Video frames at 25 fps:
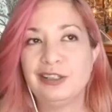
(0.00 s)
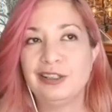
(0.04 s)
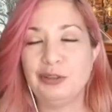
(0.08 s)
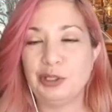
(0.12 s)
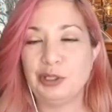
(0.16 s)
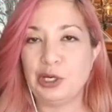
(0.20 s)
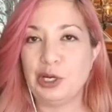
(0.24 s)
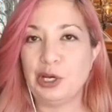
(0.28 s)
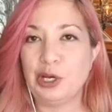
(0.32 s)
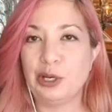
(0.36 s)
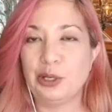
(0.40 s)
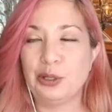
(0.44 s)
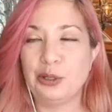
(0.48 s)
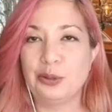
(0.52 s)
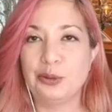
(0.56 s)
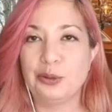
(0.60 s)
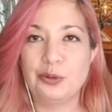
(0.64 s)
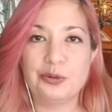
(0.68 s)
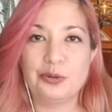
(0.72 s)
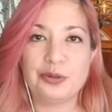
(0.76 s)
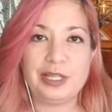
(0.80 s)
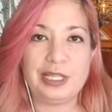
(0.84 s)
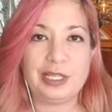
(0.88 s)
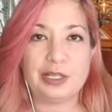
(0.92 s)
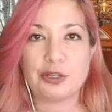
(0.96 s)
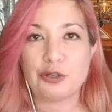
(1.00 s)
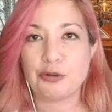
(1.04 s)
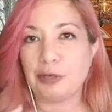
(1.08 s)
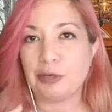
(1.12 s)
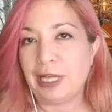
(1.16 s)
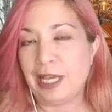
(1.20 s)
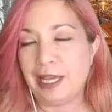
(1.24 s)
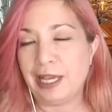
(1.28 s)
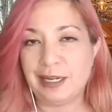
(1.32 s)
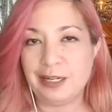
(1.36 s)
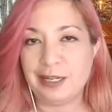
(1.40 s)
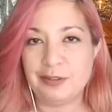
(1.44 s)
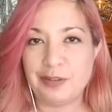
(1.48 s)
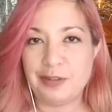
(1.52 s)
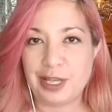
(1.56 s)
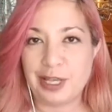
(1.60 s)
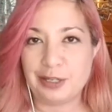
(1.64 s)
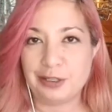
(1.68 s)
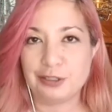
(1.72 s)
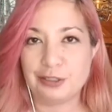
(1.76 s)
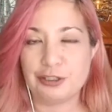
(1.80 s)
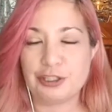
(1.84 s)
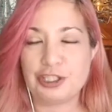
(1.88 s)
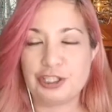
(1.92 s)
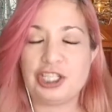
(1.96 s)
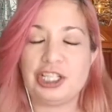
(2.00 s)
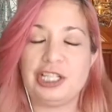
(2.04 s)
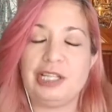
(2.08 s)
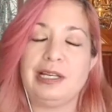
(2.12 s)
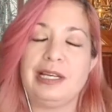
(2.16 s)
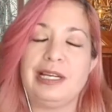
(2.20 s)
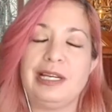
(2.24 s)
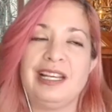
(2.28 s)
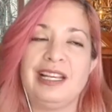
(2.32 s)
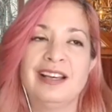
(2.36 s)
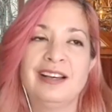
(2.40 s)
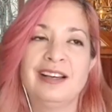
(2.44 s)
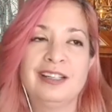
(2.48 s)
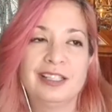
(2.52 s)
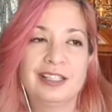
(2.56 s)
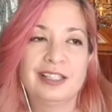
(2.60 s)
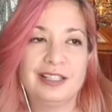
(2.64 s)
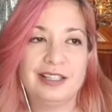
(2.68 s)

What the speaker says: the creative energy,